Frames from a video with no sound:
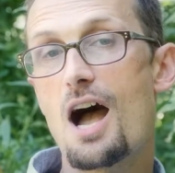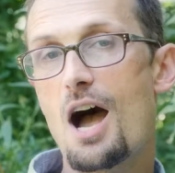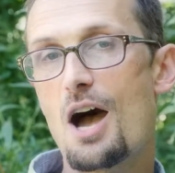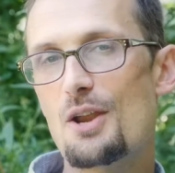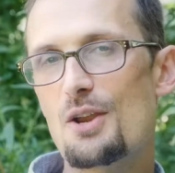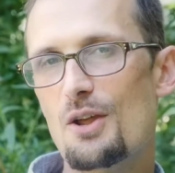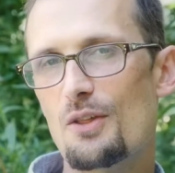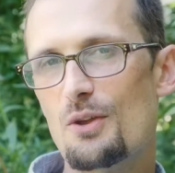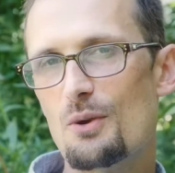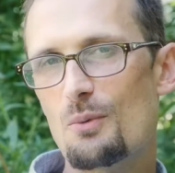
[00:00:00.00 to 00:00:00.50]

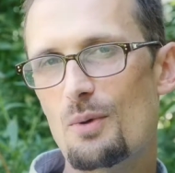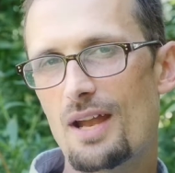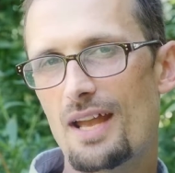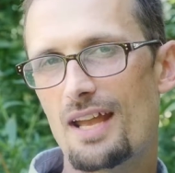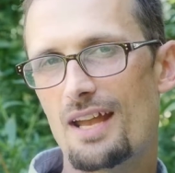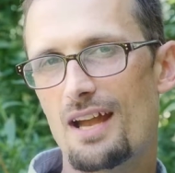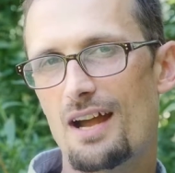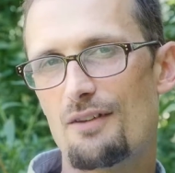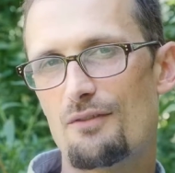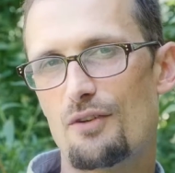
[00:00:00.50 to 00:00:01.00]
Another
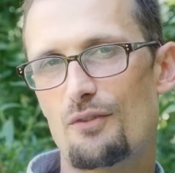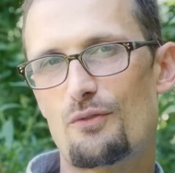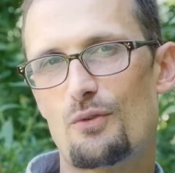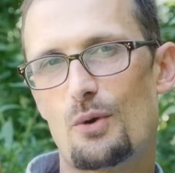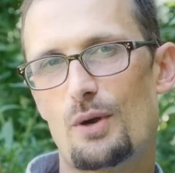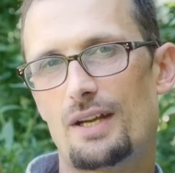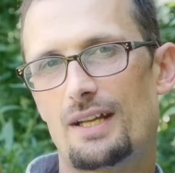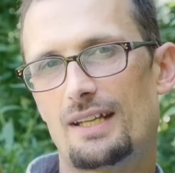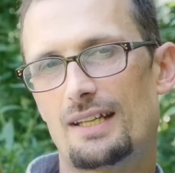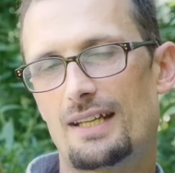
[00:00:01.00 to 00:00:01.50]
way of
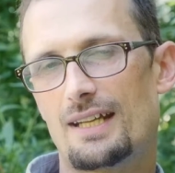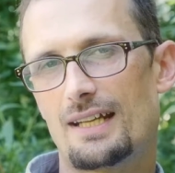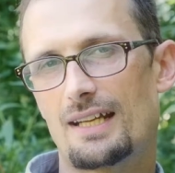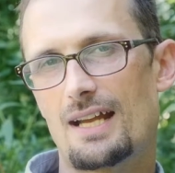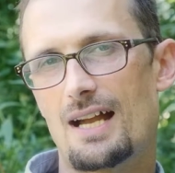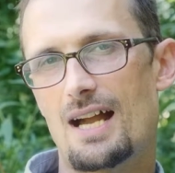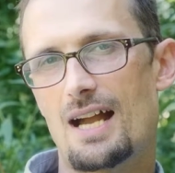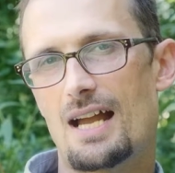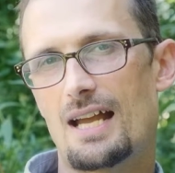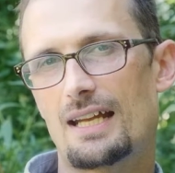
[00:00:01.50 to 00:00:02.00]
avoiding getting
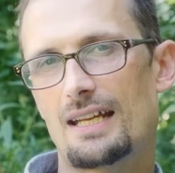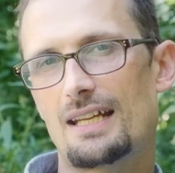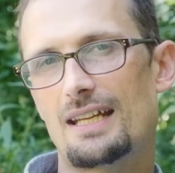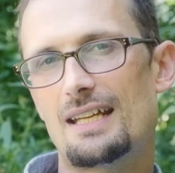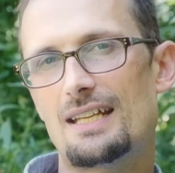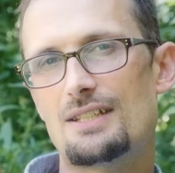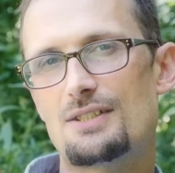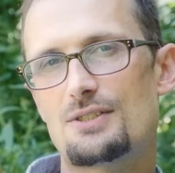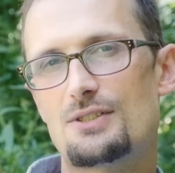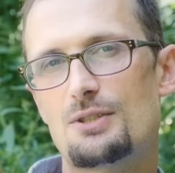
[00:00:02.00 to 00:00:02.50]
high
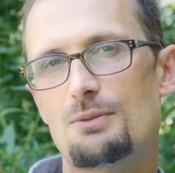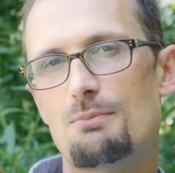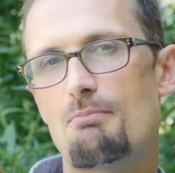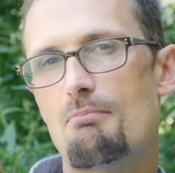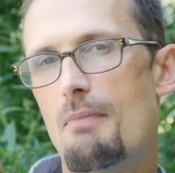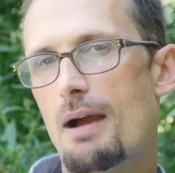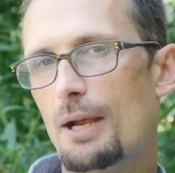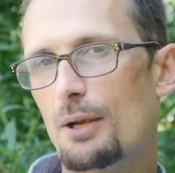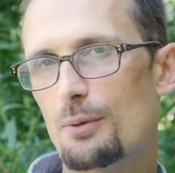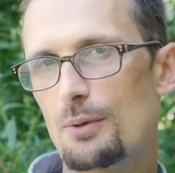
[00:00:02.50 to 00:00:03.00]
is to
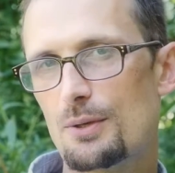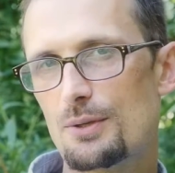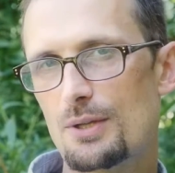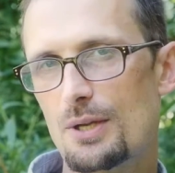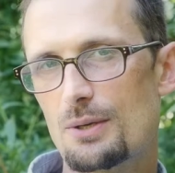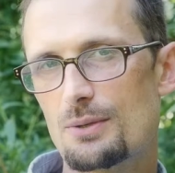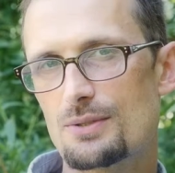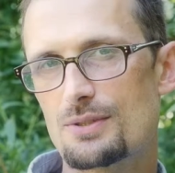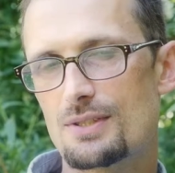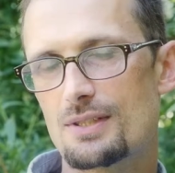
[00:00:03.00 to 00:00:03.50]

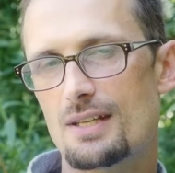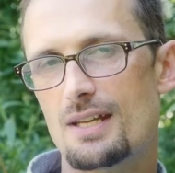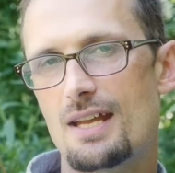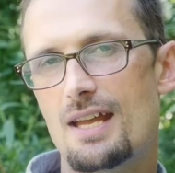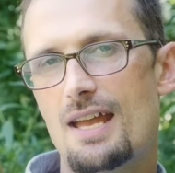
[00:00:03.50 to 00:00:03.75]
microdose.